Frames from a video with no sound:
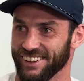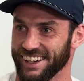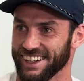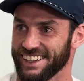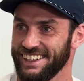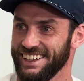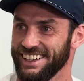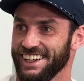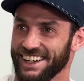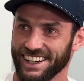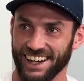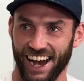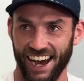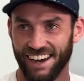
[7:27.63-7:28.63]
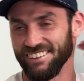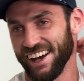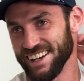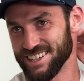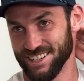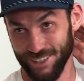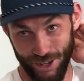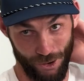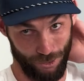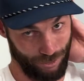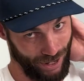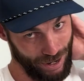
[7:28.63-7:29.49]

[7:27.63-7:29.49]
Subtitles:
Like, I'm not slow.